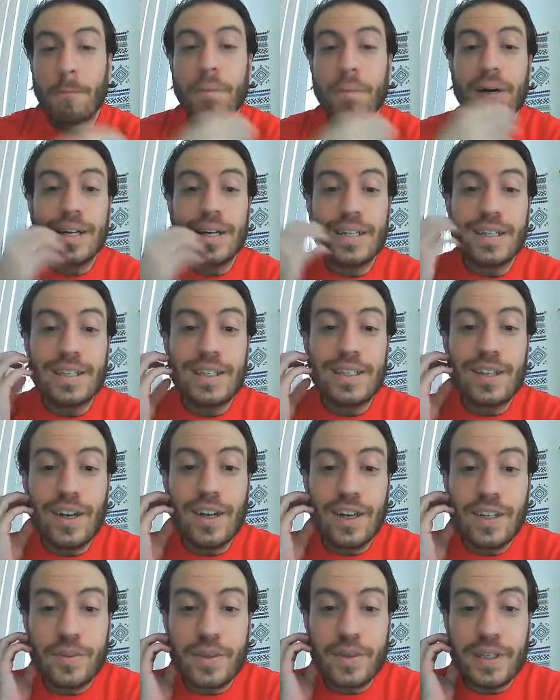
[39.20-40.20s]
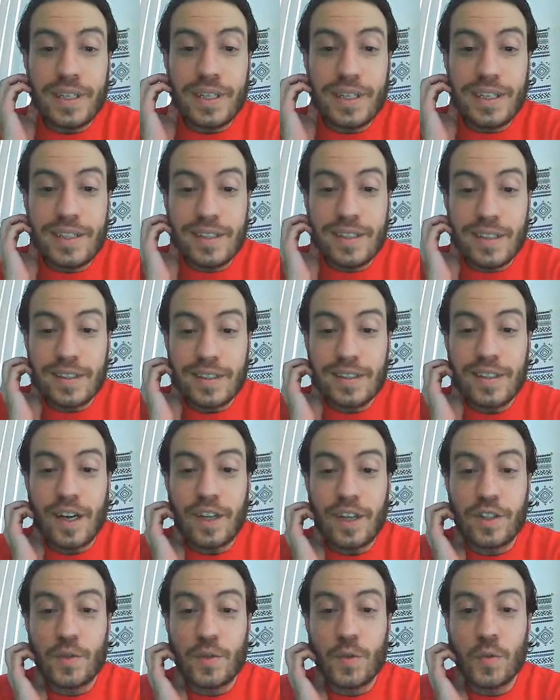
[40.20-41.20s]
But Todrick, he does
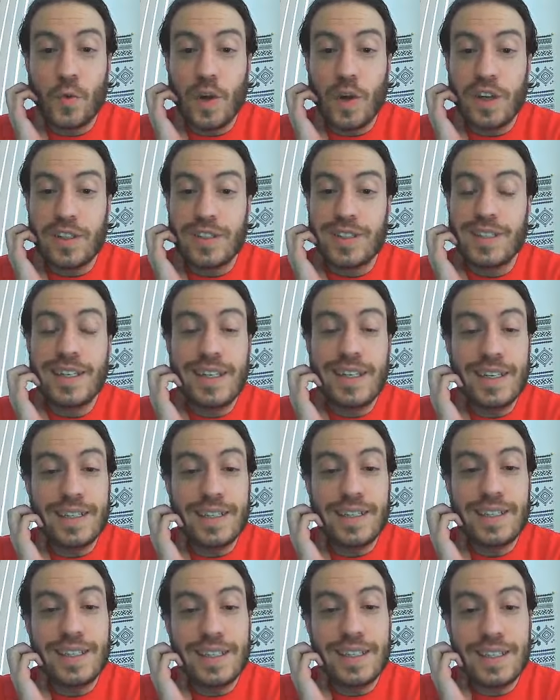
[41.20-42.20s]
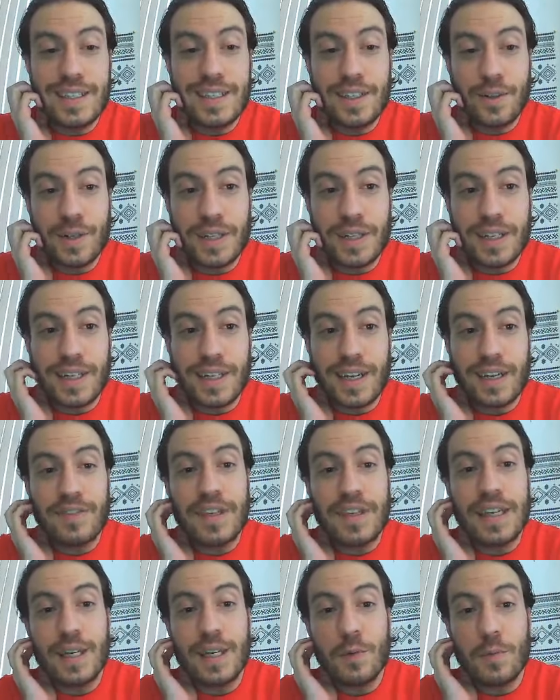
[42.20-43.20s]
not trust, and he is considering that
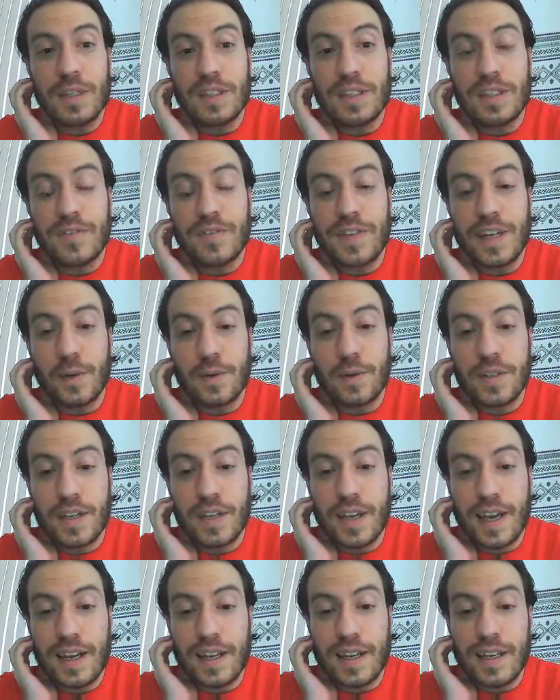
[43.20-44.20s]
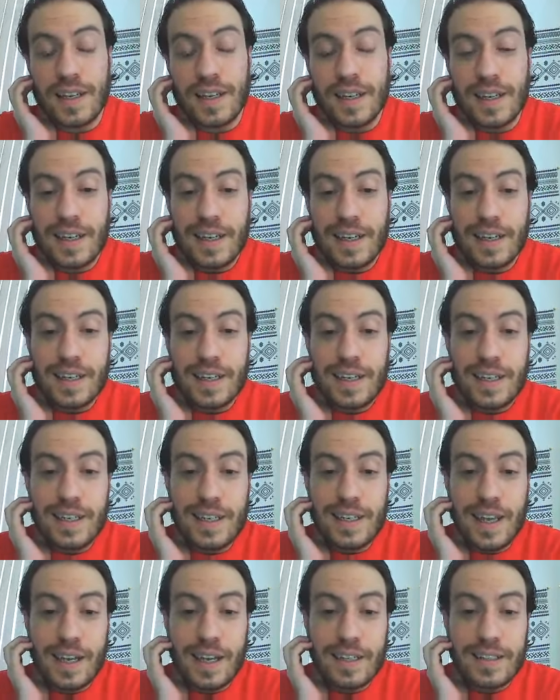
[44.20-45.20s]
if he wins the veto tonight, he
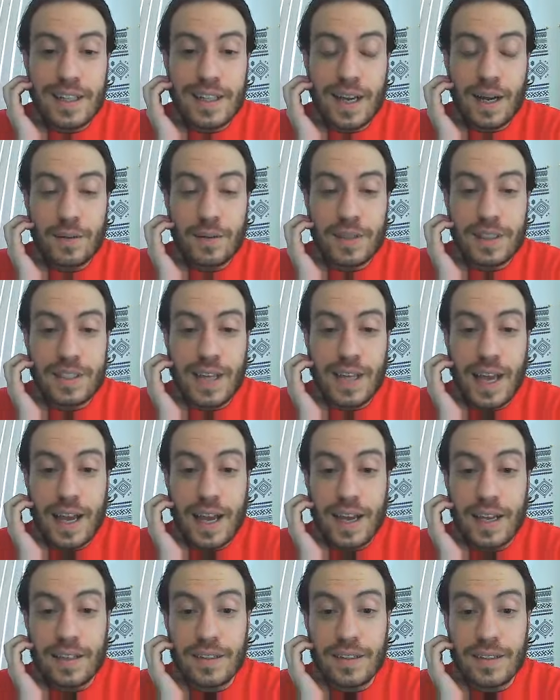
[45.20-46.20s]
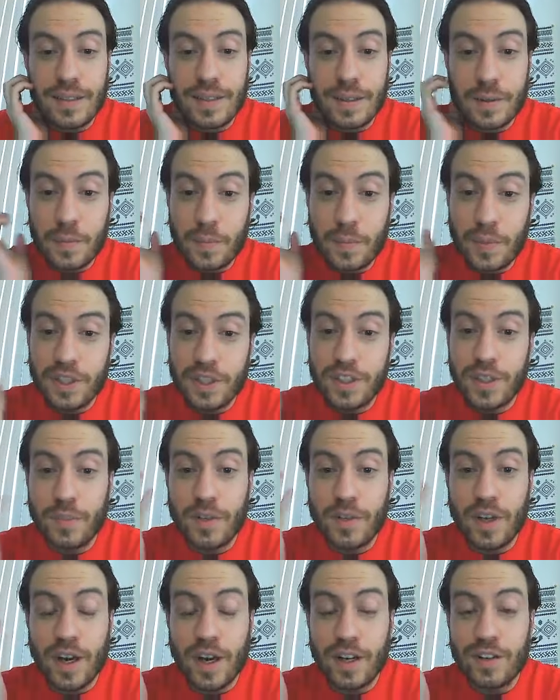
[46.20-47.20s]
takes down Kattan, puts up
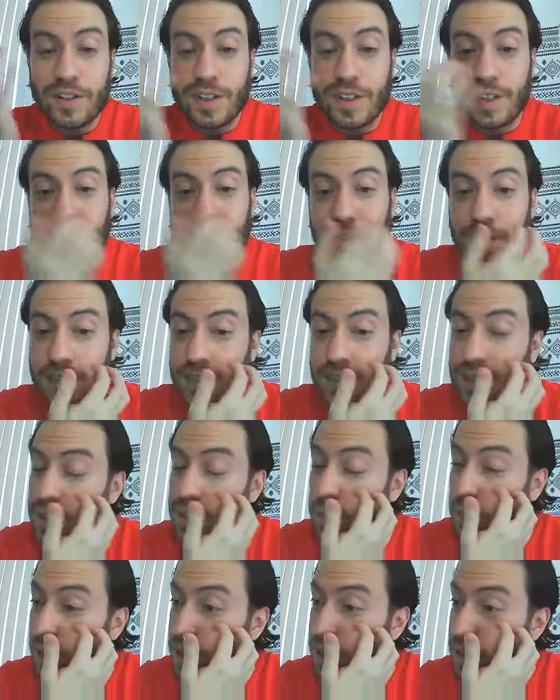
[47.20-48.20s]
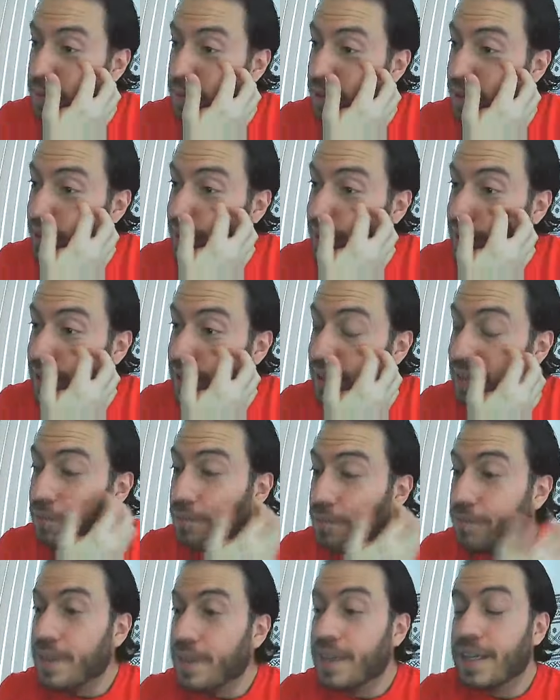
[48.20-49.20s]
Todrick. This is a possibility
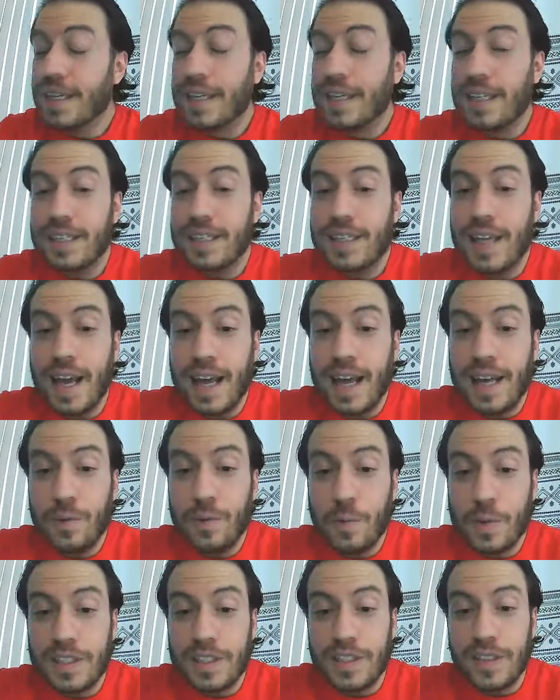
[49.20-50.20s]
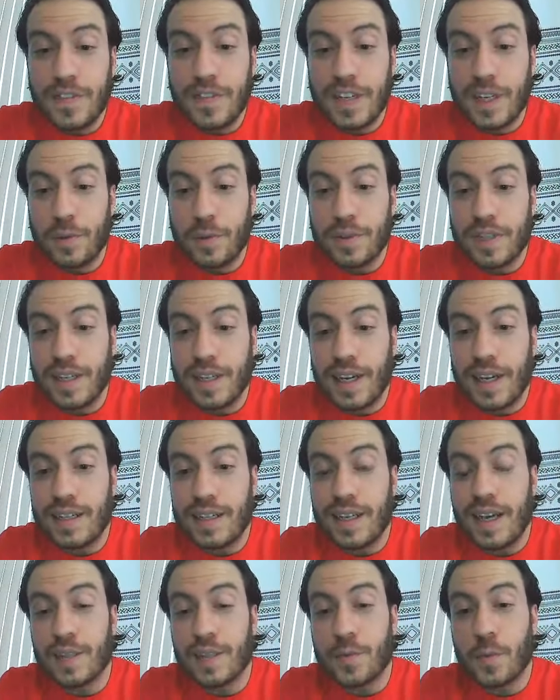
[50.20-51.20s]
if Kattan wins the veto
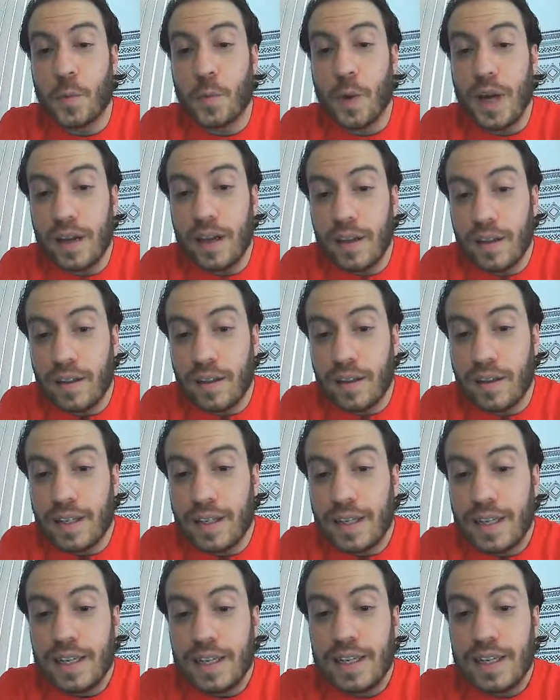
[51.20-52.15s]
tonight as well.